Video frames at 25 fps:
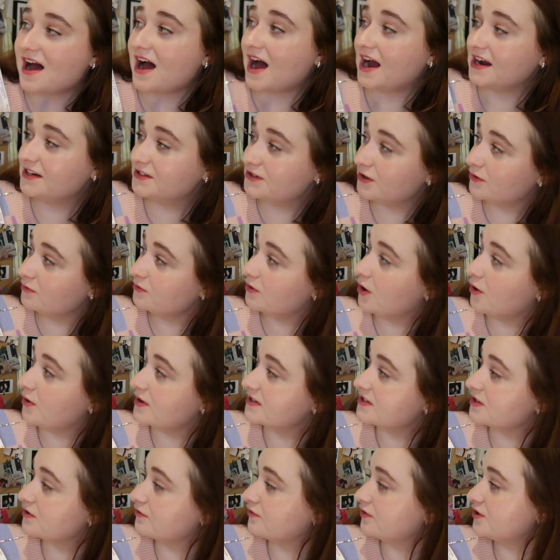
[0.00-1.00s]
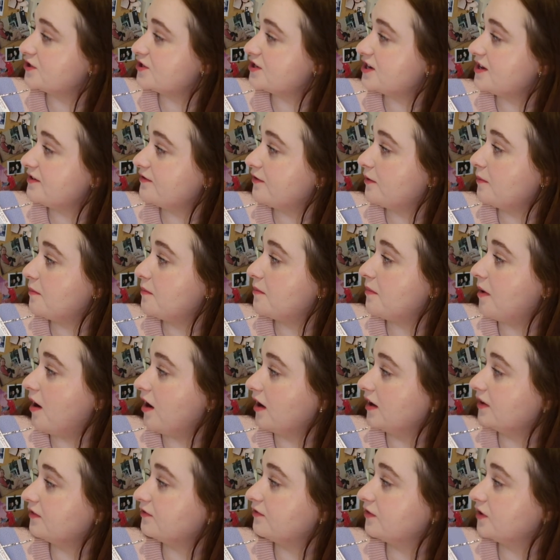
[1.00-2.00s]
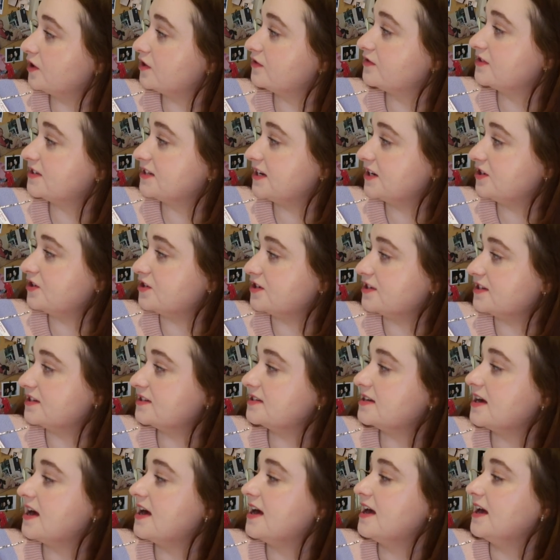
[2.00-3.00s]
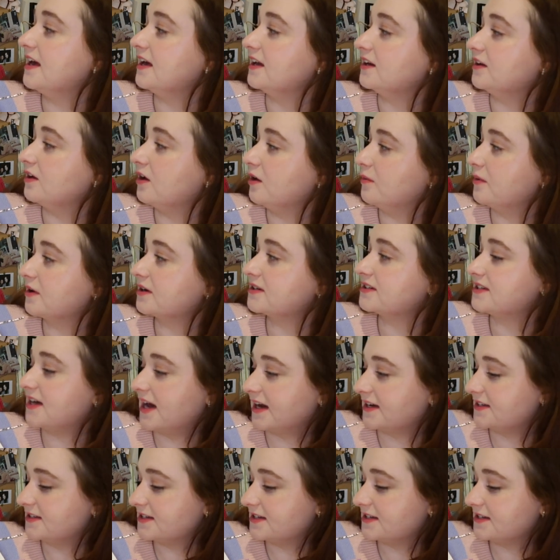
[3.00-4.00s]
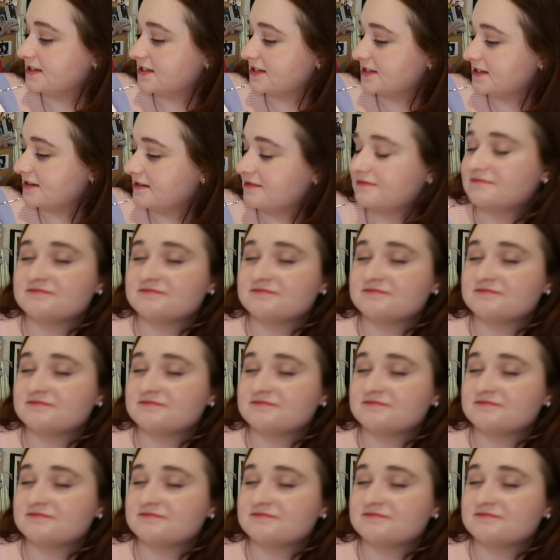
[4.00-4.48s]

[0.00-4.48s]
I don't know, it's originally from Pocket Full of Stitches in Lubbock, Texas.